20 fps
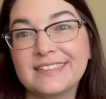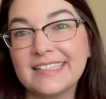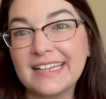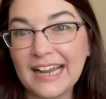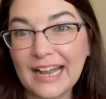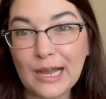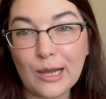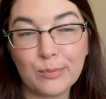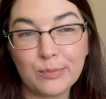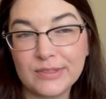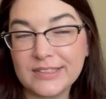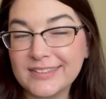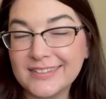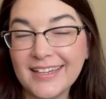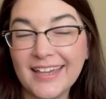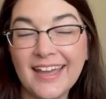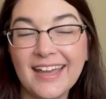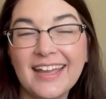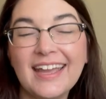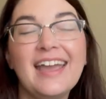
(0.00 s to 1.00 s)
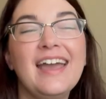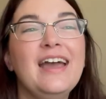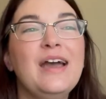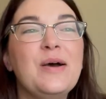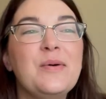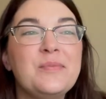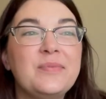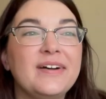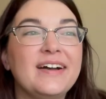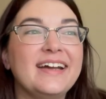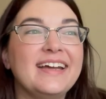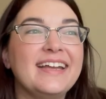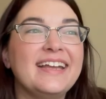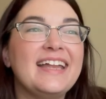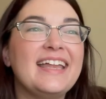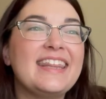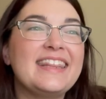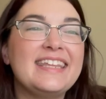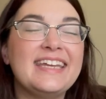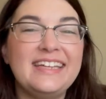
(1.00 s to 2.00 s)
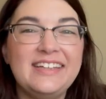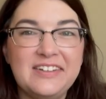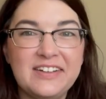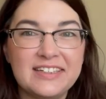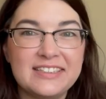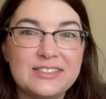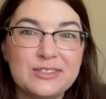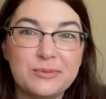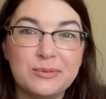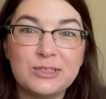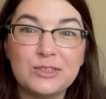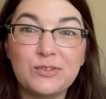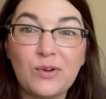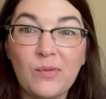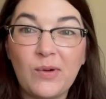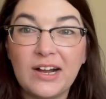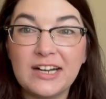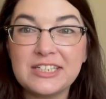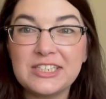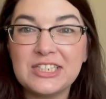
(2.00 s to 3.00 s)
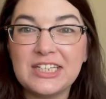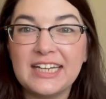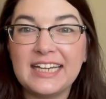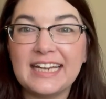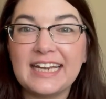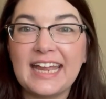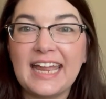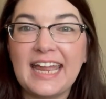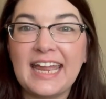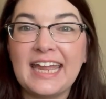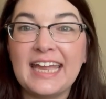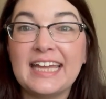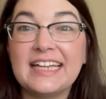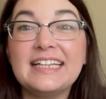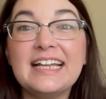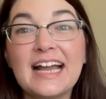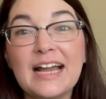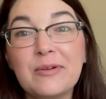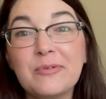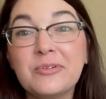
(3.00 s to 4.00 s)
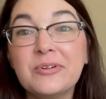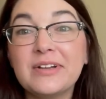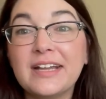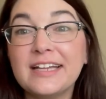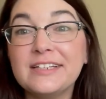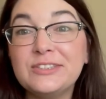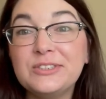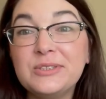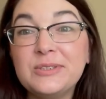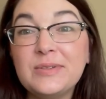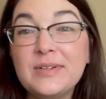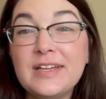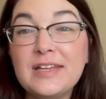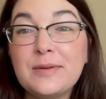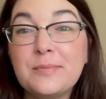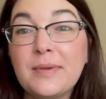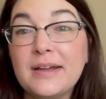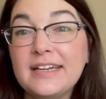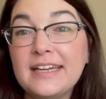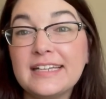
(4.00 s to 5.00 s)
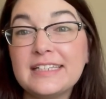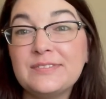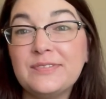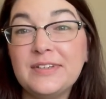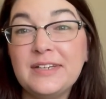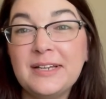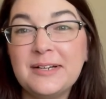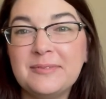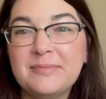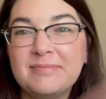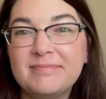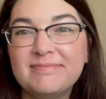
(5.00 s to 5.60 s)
It happens, okay? But thank you guys so much for watching and I will catch you in my next video.